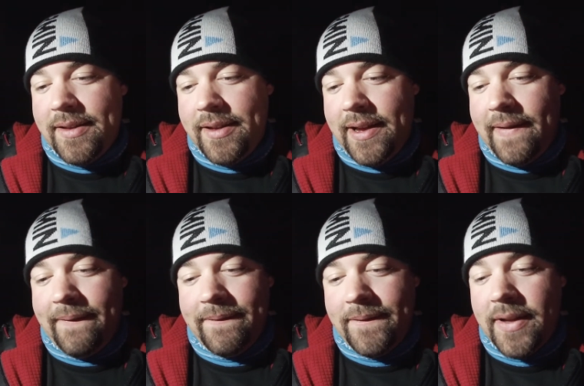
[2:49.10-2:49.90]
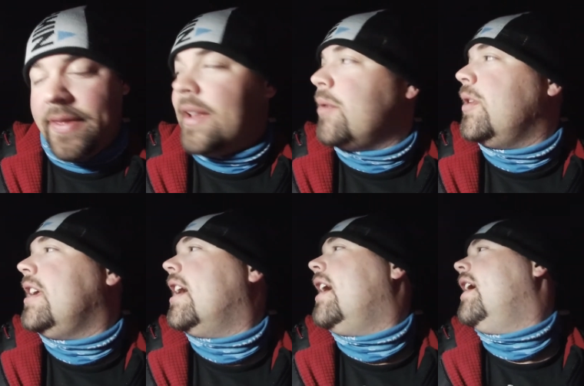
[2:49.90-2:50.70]
Yeah, I think we
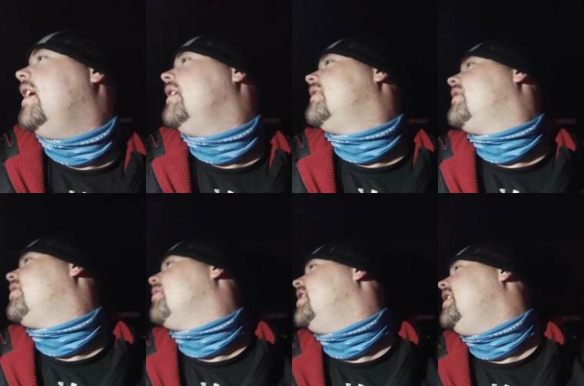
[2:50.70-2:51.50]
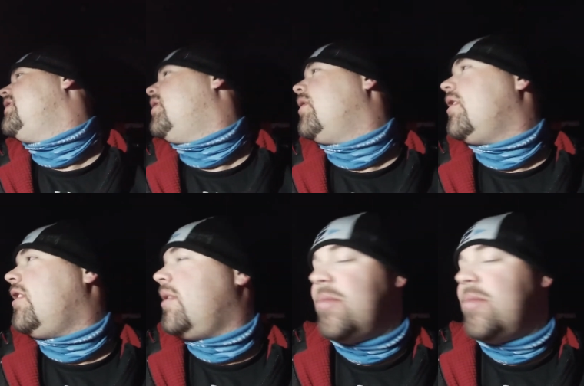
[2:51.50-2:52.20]
got 3 total.